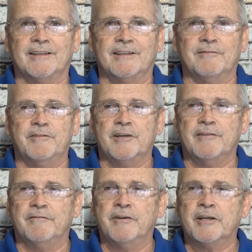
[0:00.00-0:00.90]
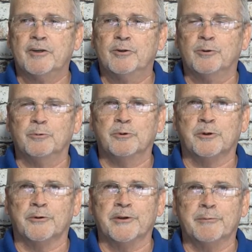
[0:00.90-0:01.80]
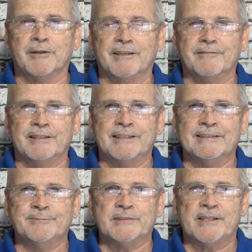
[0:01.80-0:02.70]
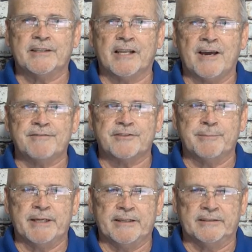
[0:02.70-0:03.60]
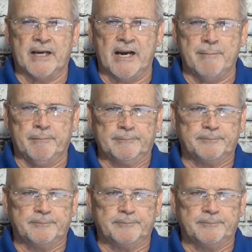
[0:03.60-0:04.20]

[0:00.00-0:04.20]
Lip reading: very, very cool world that we're living in the live streaming time.